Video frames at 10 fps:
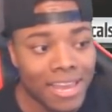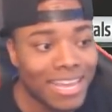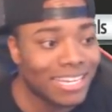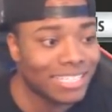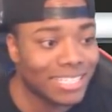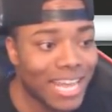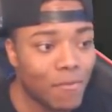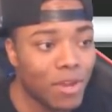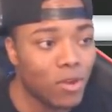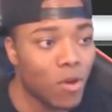He just
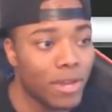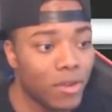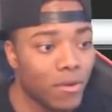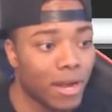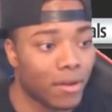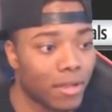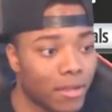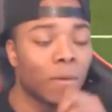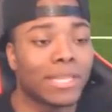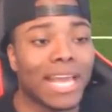can't. We know what we doing out here.
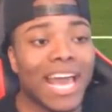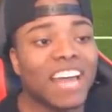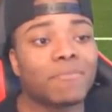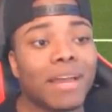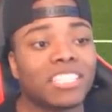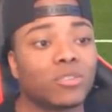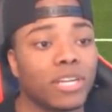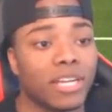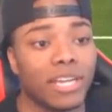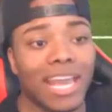Hit him with that halfback
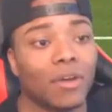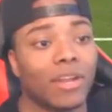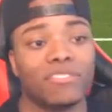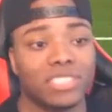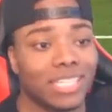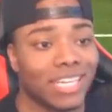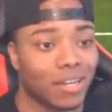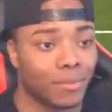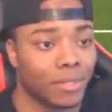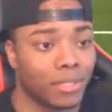screen. He ain't gonna never see it
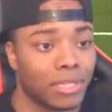coming.